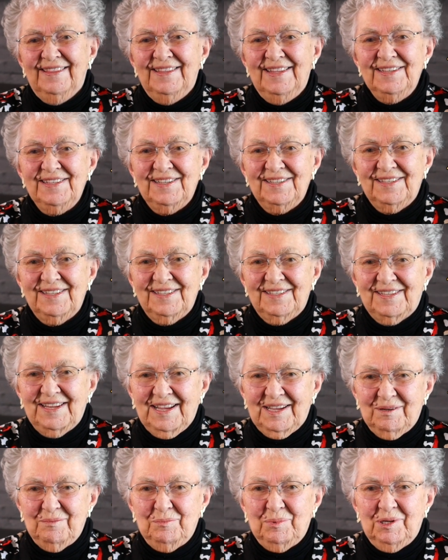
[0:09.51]
This is the
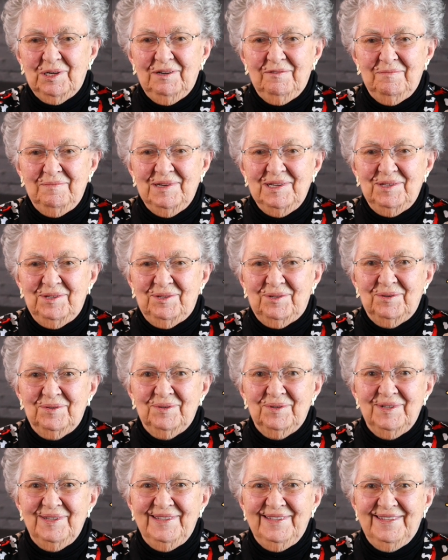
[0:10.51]
second part of my
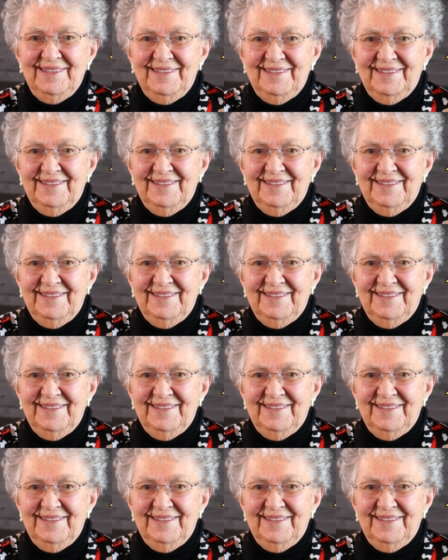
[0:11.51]
story.